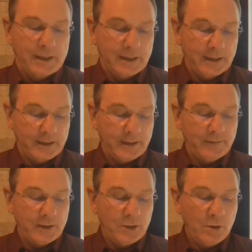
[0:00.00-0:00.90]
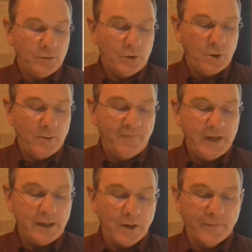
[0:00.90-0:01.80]
and the YouTube
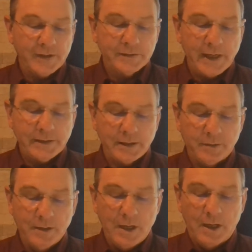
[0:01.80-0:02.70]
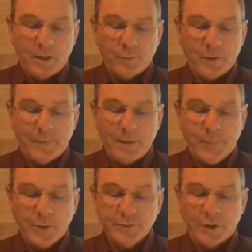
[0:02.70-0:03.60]
video of this session will be
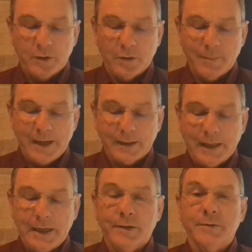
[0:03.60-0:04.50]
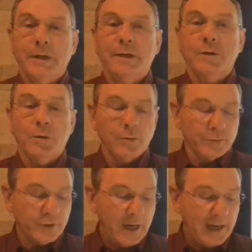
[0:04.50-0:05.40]
posted to my account in Google
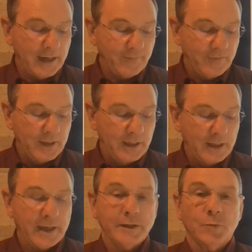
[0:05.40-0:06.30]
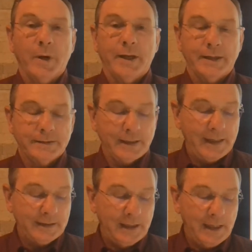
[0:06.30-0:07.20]
Drive as well as
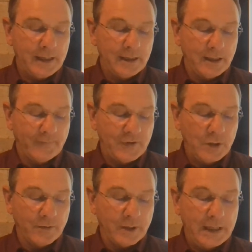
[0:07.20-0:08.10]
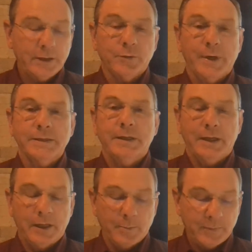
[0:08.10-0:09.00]
LinkedIn if you're interested
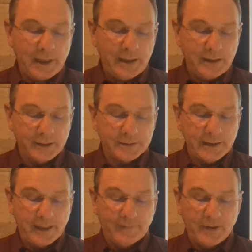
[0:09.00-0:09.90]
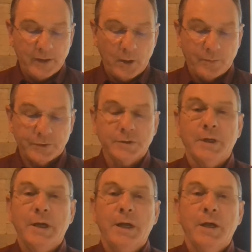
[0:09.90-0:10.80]
in obtaining a set of the notes
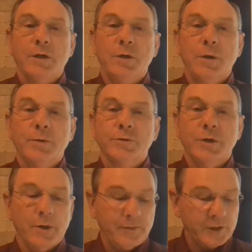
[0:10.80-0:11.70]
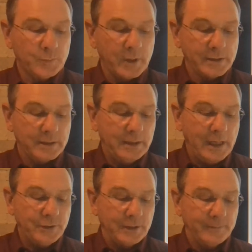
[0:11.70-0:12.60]
used during this
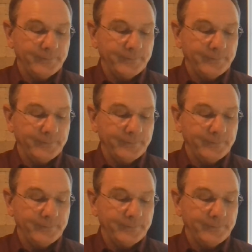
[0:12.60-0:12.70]
presentation.